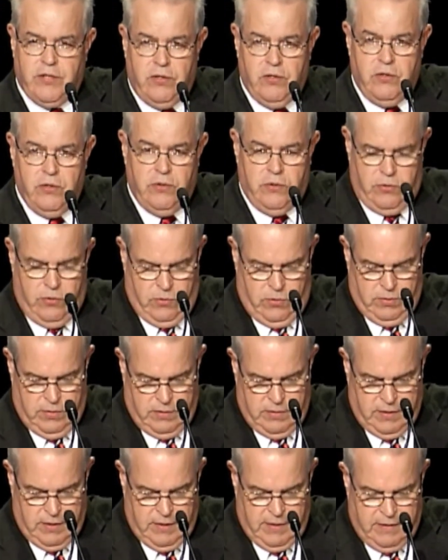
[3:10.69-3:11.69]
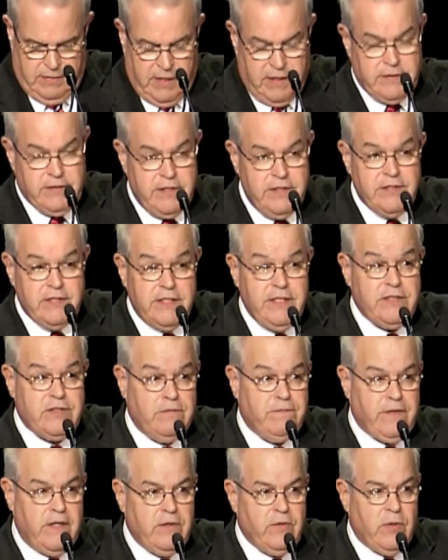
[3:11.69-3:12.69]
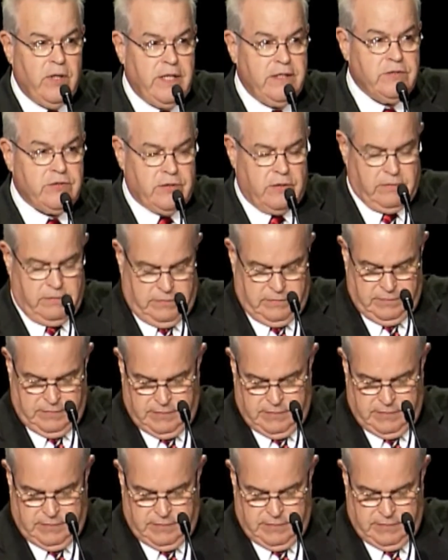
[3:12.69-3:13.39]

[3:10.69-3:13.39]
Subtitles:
to you that this is a fundraiser